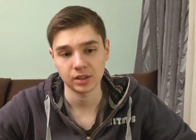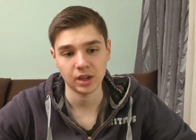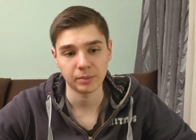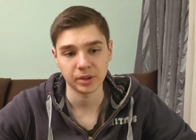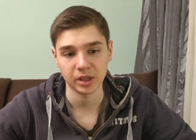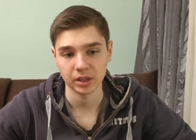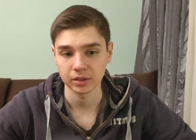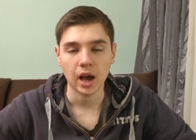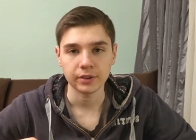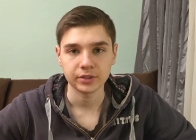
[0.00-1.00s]
coming in.
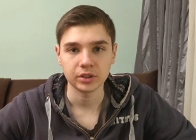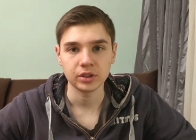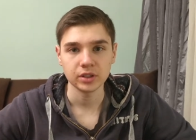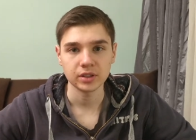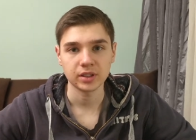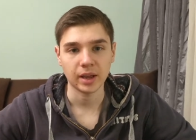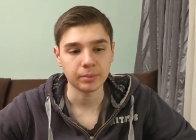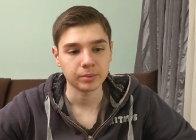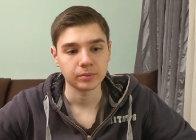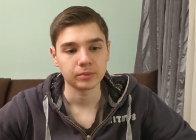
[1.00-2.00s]
After this step,
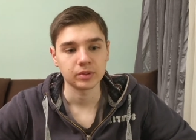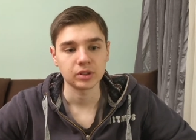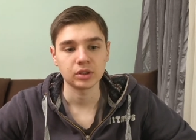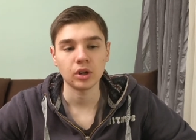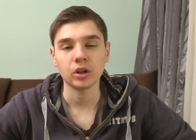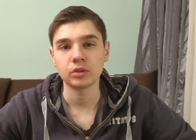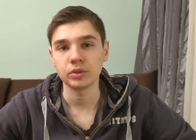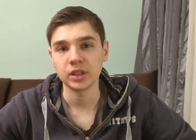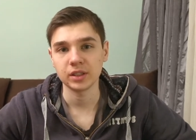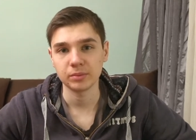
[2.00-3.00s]
start
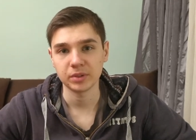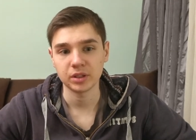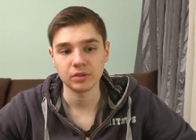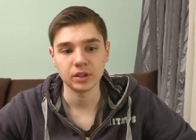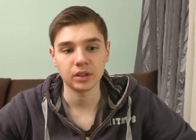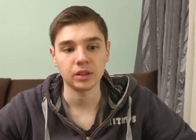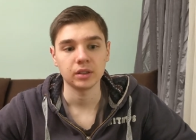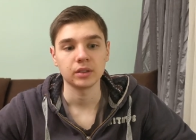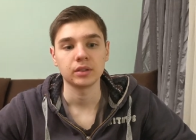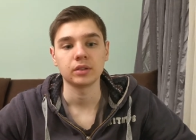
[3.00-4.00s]
reading the material
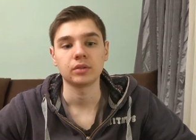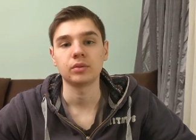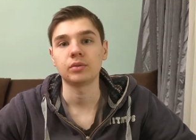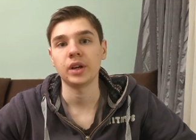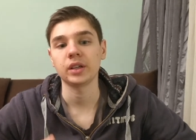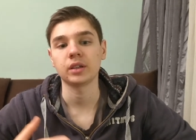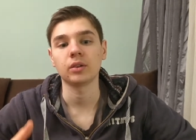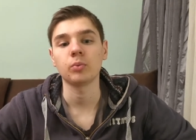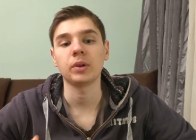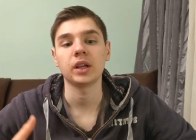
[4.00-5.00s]
to create a
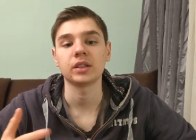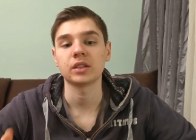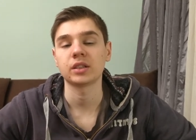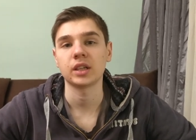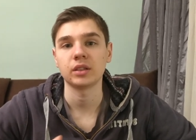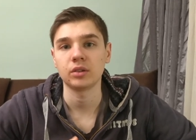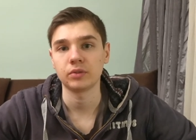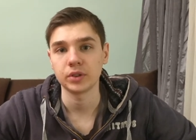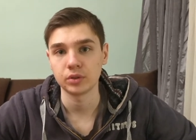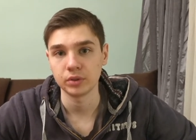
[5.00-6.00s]
global understanding of
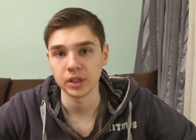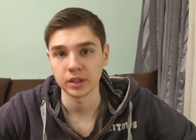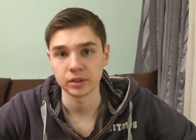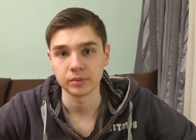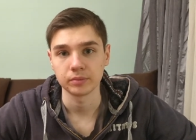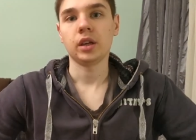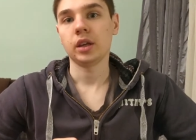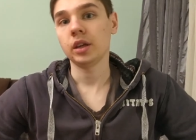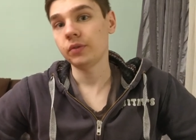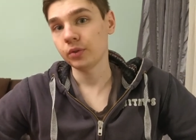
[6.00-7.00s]
each reading.
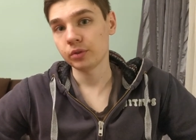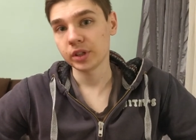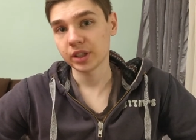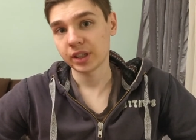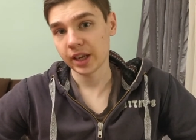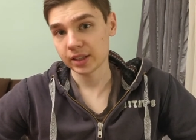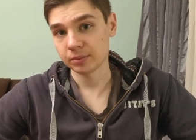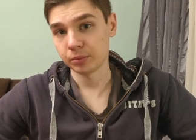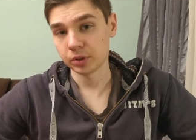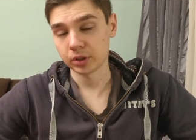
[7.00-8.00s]
If you read a
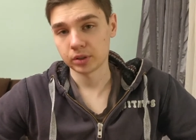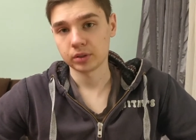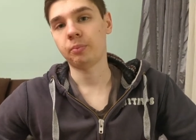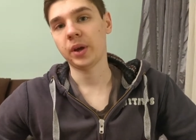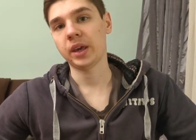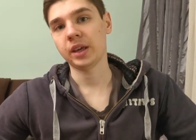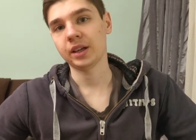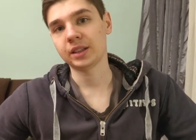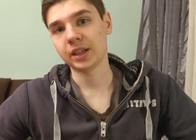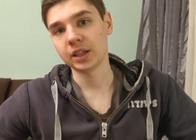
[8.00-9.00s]
textbook, pay
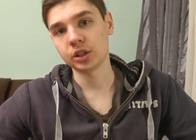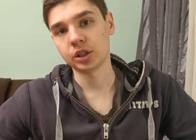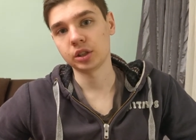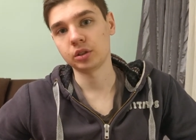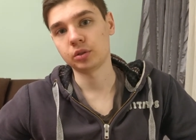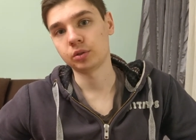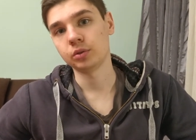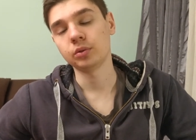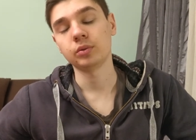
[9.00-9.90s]
attention to